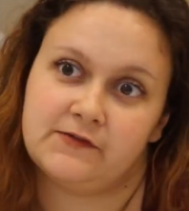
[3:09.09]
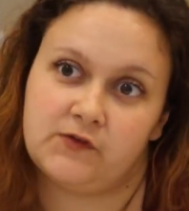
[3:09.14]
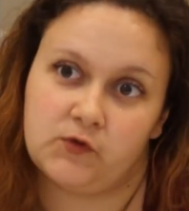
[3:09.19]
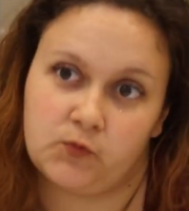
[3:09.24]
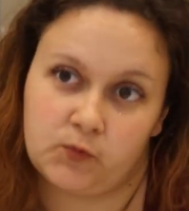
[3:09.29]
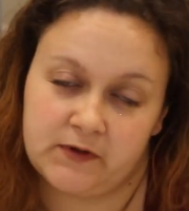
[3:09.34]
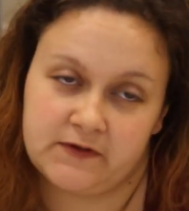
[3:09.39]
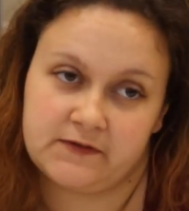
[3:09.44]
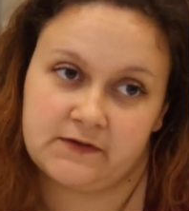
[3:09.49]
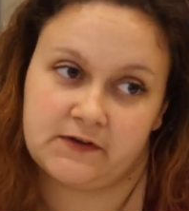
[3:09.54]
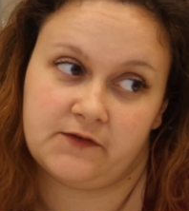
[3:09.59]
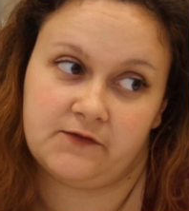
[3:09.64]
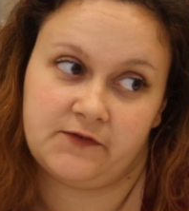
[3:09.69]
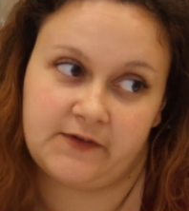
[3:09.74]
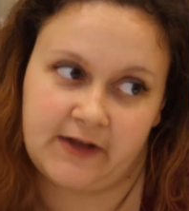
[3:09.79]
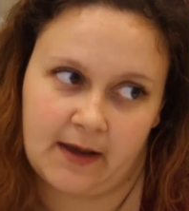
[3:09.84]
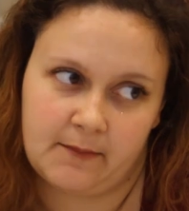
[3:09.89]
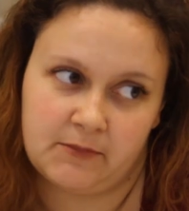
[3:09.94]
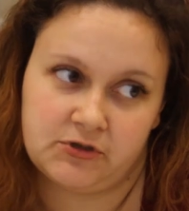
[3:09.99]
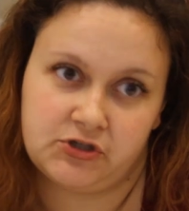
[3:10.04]
the risk of
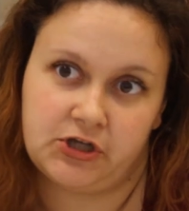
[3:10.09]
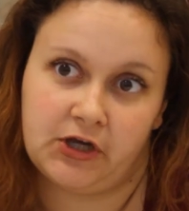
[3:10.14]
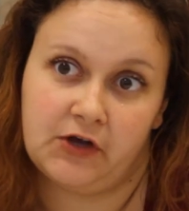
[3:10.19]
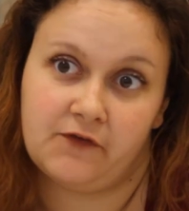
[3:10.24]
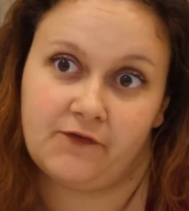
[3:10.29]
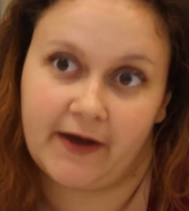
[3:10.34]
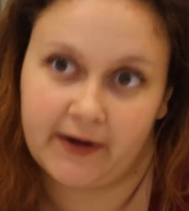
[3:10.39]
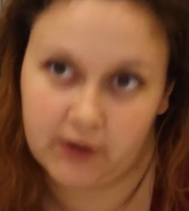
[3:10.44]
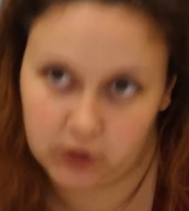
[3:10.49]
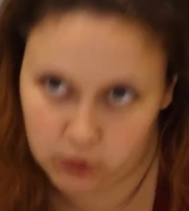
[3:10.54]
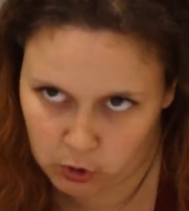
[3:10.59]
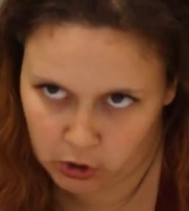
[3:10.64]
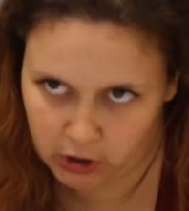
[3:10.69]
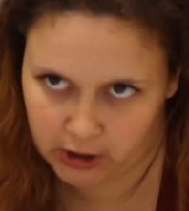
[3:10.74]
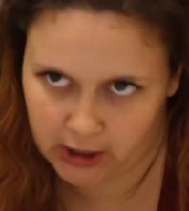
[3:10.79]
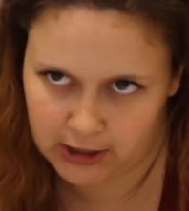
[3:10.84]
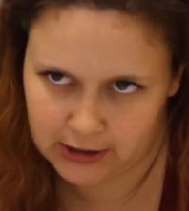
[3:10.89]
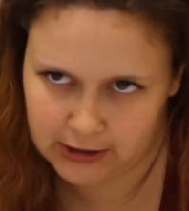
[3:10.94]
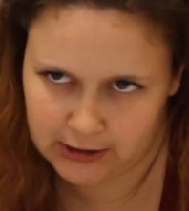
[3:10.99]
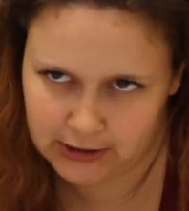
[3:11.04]
damaging a vital
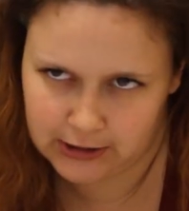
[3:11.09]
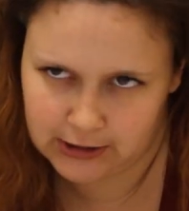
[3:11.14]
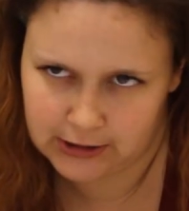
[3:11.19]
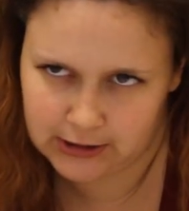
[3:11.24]
organ?